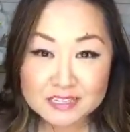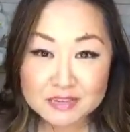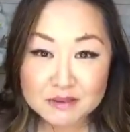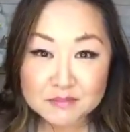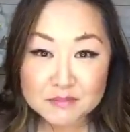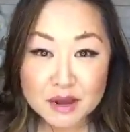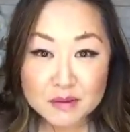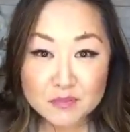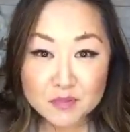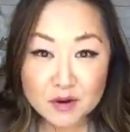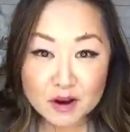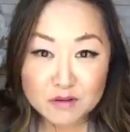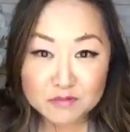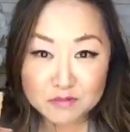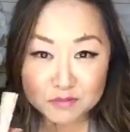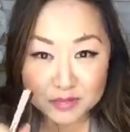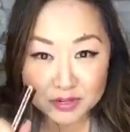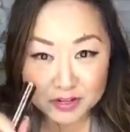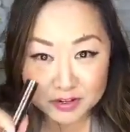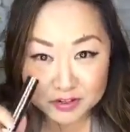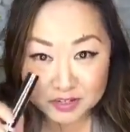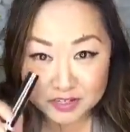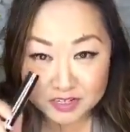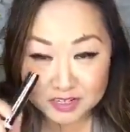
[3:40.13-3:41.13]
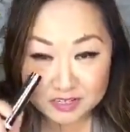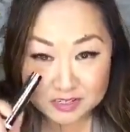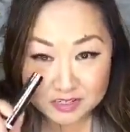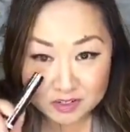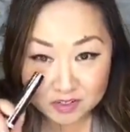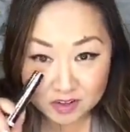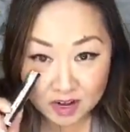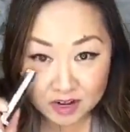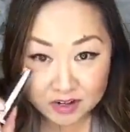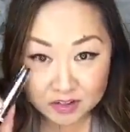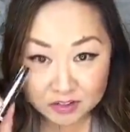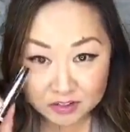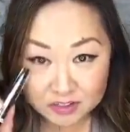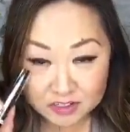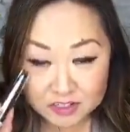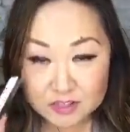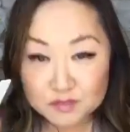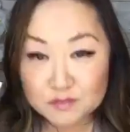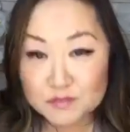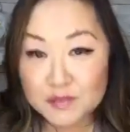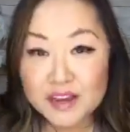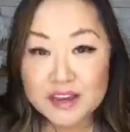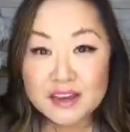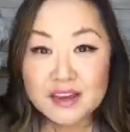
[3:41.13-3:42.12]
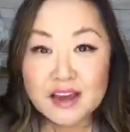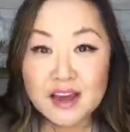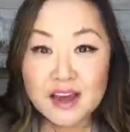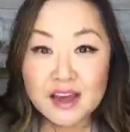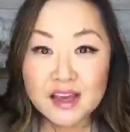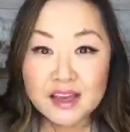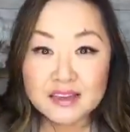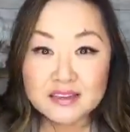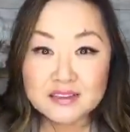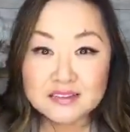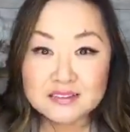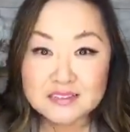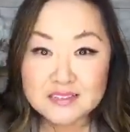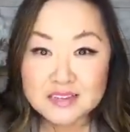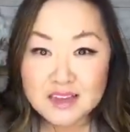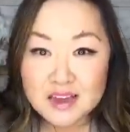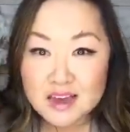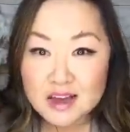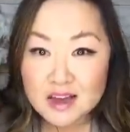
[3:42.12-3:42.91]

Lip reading: And my problem areas are underneath my eyes.